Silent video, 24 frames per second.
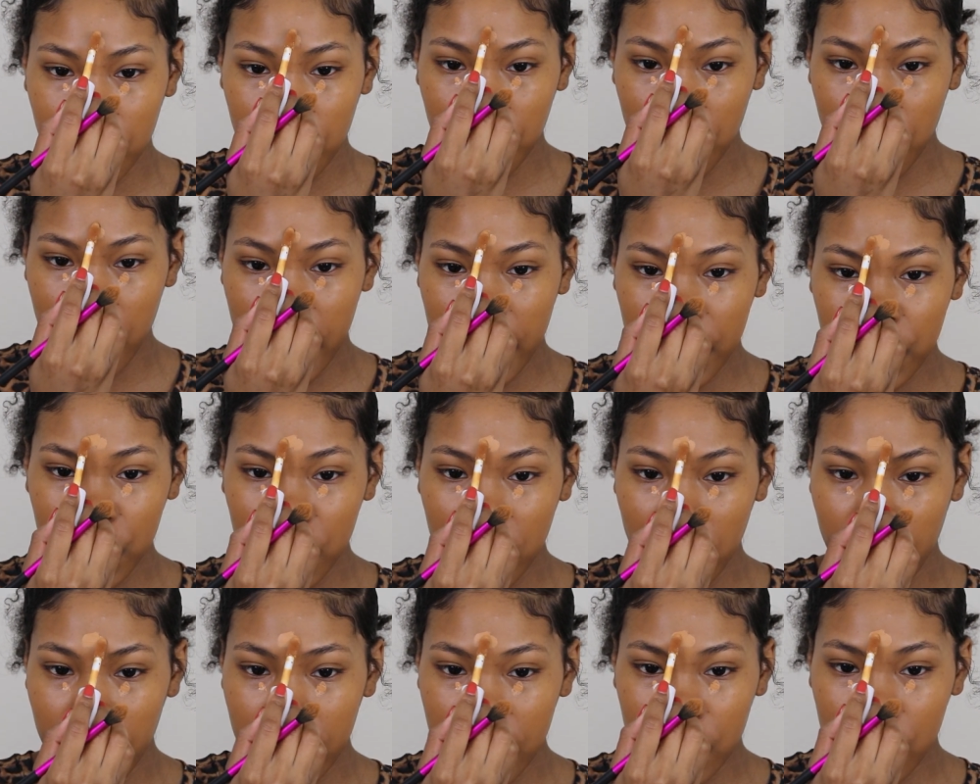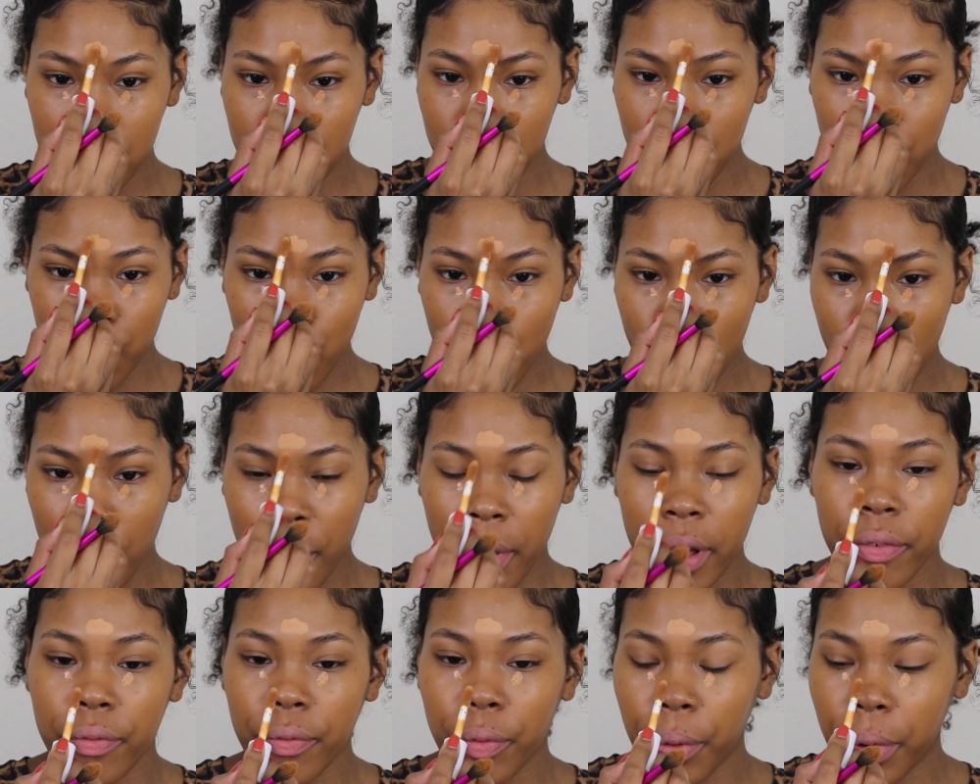well actually I like to do more on
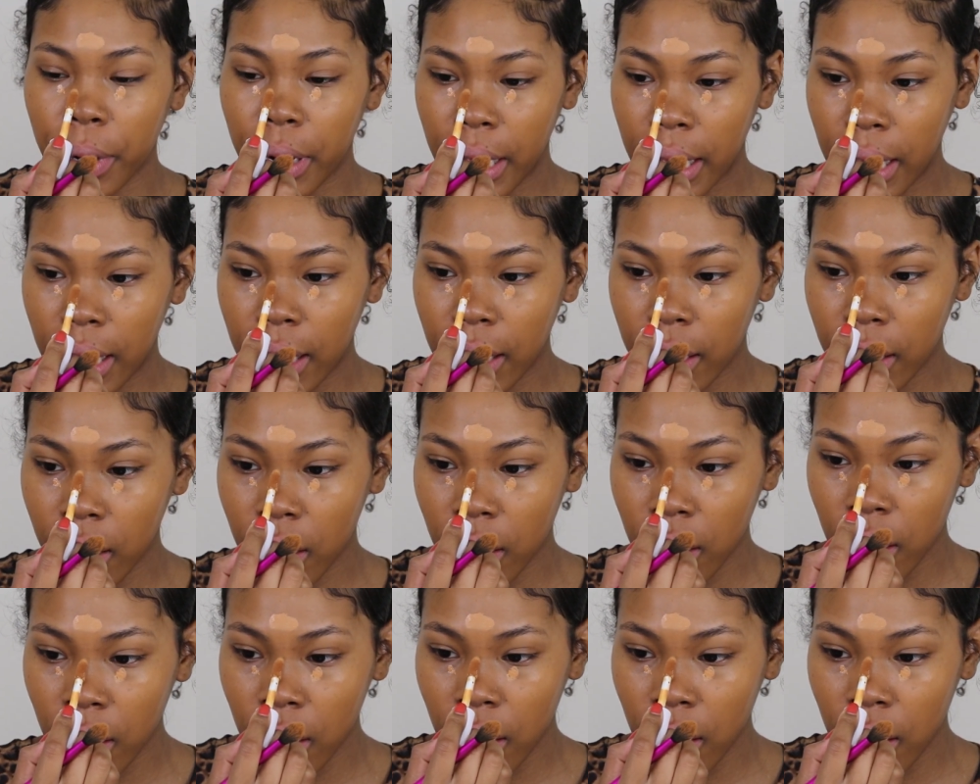my forehead,